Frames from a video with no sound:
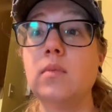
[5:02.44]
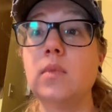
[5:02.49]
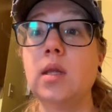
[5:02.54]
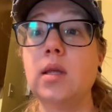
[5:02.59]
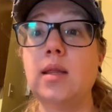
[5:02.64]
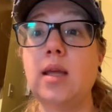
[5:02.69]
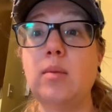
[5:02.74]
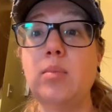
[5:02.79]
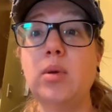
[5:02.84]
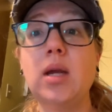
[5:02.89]

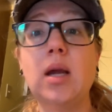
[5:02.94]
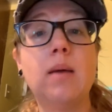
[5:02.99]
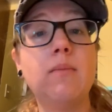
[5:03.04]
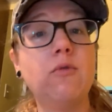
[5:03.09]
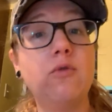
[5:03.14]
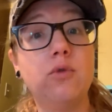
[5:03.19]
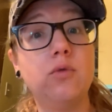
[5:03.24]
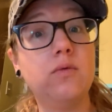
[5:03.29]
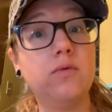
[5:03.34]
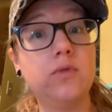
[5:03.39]
they become
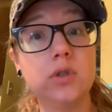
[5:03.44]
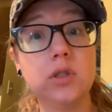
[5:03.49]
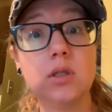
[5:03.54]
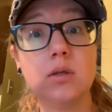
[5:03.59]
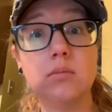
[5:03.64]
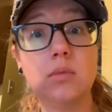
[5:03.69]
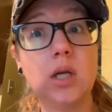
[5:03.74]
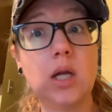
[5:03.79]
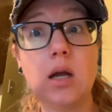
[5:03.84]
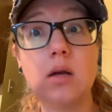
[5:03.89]
food for
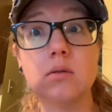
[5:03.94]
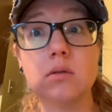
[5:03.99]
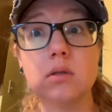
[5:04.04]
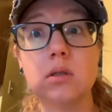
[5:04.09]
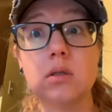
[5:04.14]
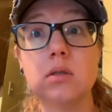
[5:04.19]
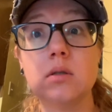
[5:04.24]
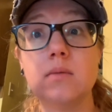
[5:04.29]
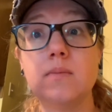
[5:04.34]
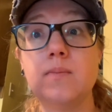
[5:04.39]
something
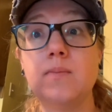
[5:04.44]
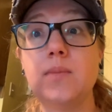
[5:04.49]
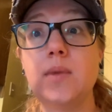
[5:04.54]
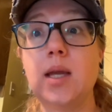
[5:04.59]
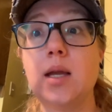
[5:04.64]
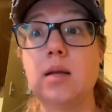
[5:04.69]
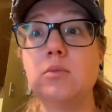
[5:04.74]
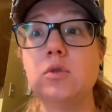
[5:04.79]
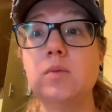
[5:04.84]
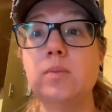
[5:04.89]
else. The
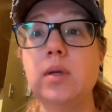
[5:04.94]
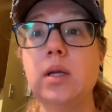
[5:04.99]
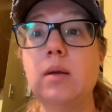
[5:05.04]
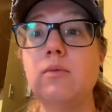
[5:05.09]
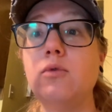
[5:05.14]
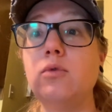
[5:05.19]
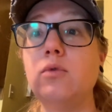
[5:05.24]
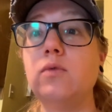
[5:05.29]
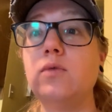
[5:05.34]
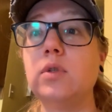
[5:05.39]
animals become
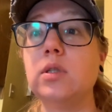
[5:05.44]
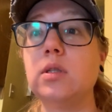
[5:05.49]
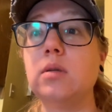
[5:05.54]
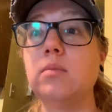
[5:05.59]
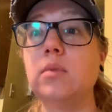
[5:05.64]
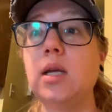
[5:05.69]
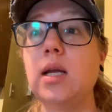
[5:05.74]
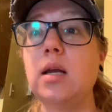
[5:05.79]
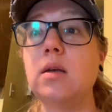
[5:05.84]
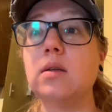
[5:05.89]
food for
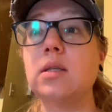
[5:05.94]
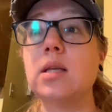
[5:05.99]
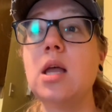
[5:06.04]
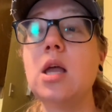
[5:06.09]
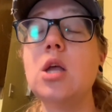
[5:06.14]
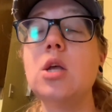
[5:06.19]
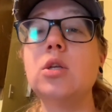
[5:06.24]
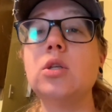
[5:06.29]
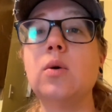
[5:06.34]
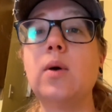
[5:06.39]
something else.
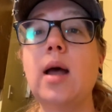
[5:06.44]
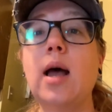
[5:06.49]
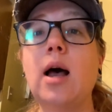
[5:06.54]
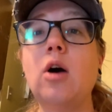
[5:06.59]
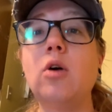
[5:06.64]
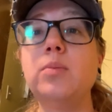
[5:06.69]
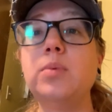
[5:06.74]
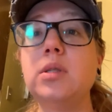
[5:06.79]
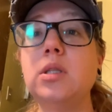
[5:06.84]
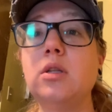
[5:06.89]
So it
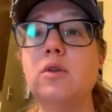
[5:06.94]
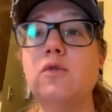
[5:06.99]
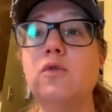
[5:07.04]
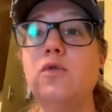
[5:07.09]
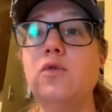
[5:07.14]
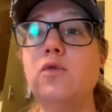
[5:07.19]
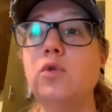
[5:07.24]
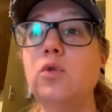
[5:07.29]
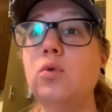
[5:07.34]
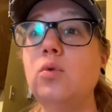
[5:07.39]
helps the
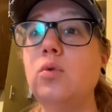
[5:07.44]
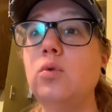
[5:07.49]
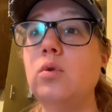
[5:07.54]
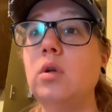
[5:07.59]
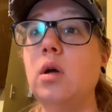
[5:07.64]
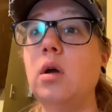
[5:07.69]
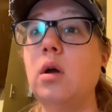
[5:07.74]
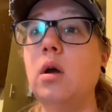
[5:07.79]
food